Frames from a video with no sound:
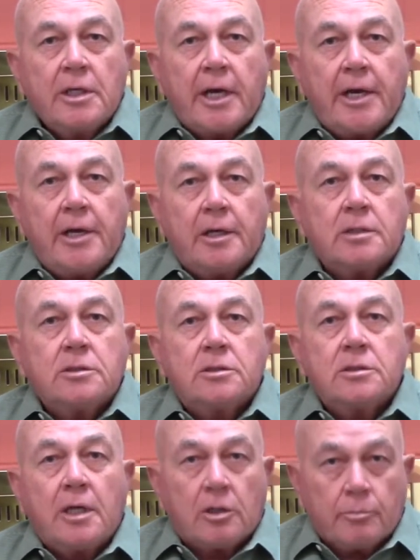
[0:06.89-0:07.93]
and
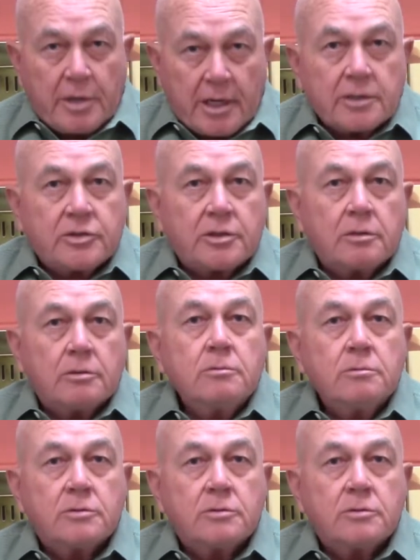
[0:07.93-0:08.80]
El Paso,